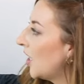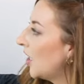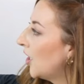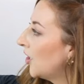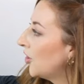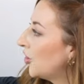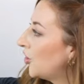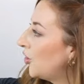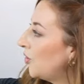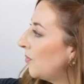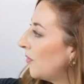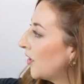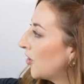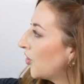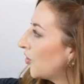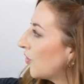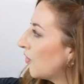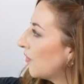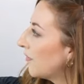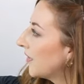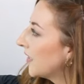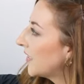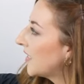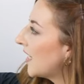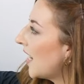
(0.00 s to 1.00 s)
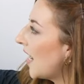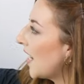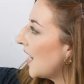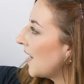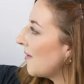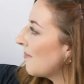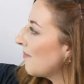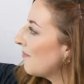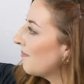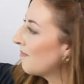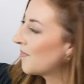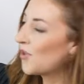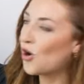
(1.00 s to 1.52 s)
too much
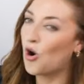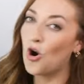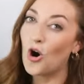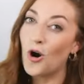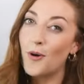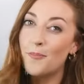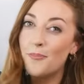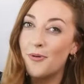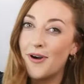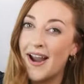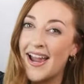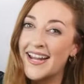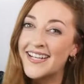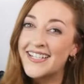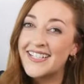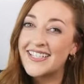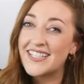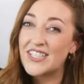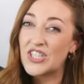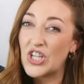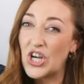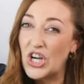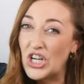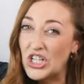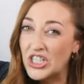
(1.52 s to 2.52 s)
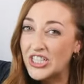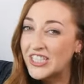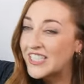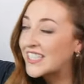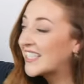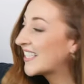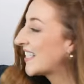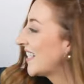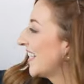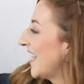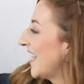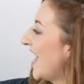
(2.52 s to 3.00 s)
overtime, our brand sucks,